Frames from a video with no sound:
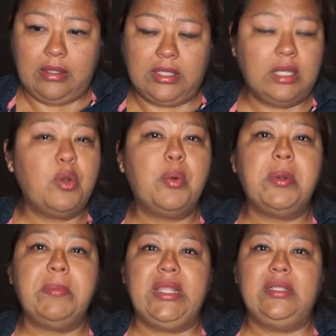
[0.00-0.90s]
The
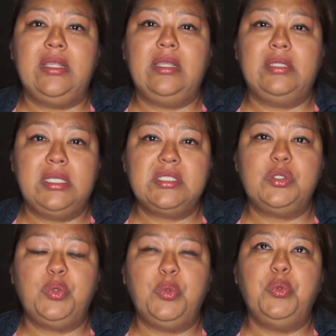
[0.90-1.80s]
government needs
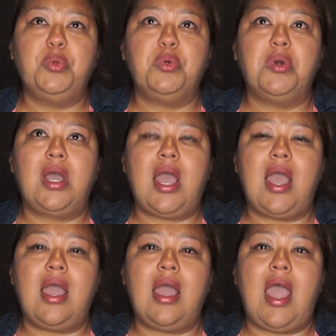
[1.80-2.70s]
to
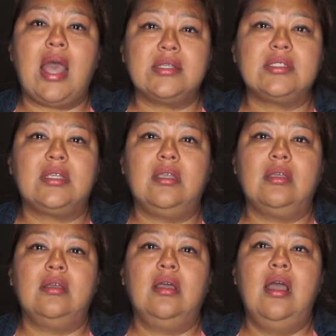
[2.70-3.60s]
ask
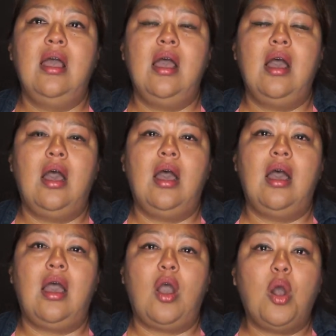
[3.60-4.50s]

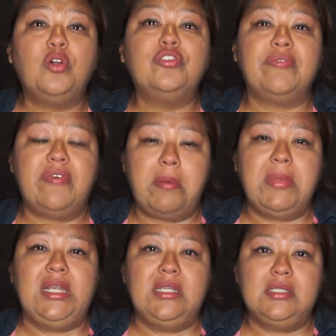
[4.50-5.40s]
all the
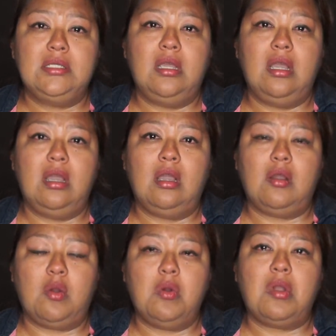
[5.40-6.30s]
families
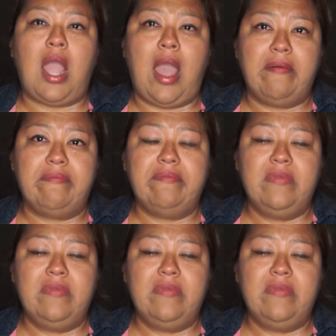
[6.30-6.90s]
who have